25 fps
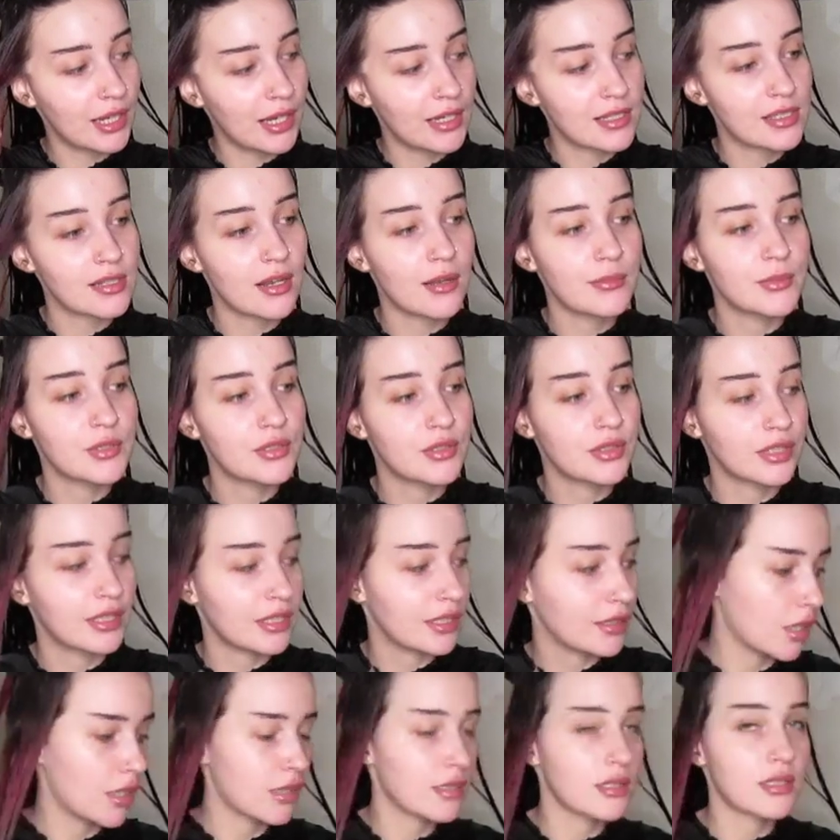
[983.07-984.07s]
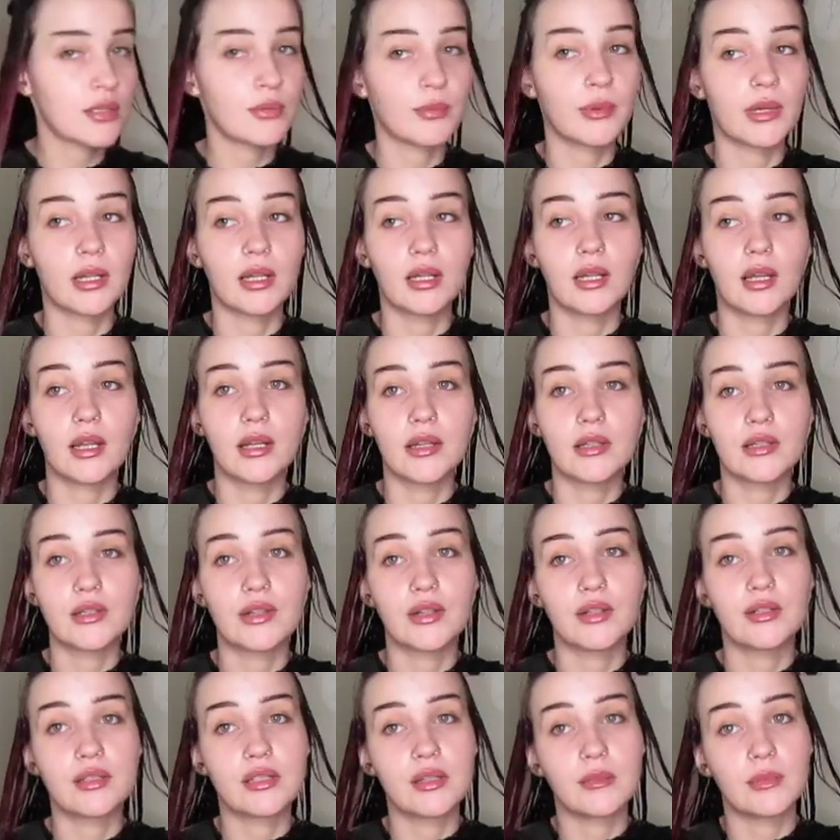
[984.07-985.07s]
I stopped drinking, I swear to God, I just
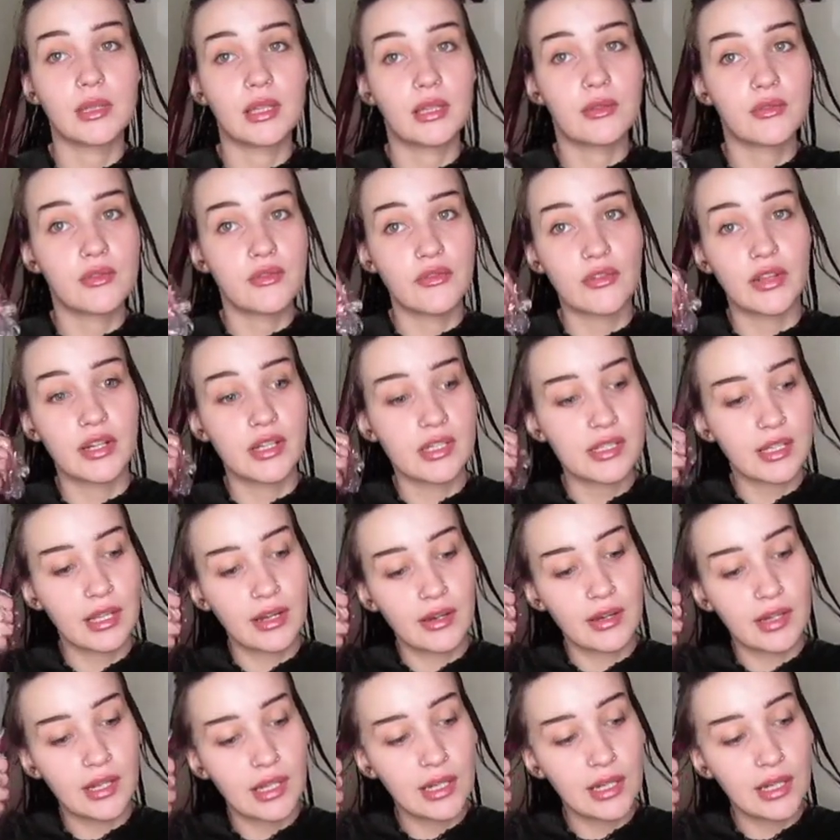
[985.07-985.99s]
heard something that was very scary.